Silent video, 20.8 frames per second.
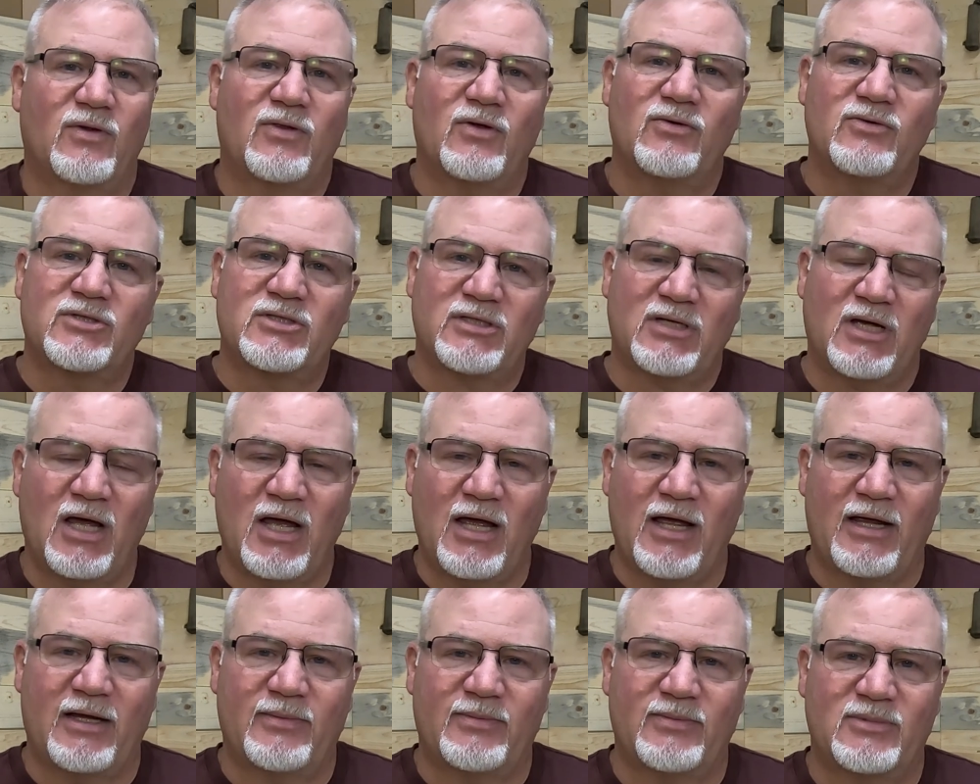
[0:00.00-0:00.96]
those
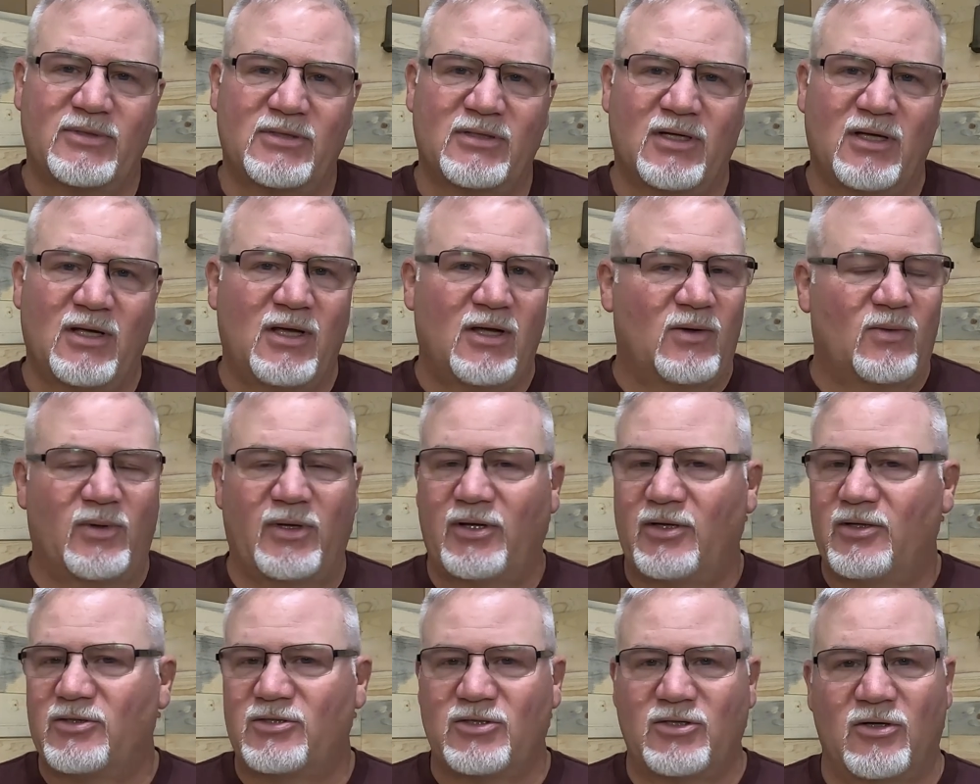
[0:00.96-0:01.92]
times
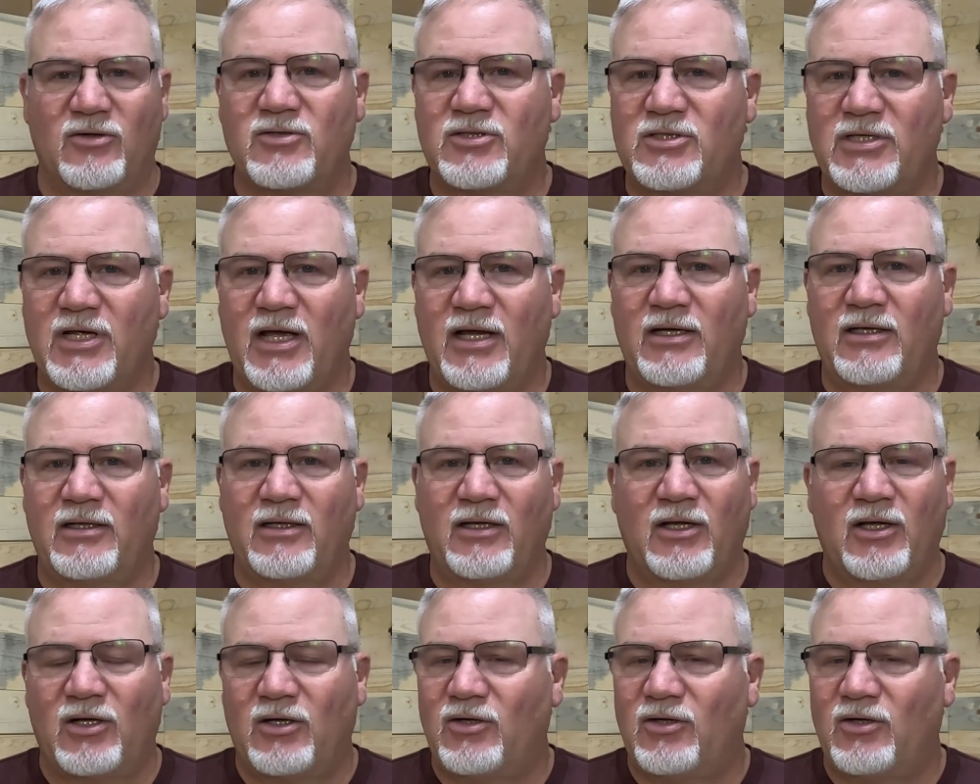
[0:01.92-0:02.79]
when there's no sun,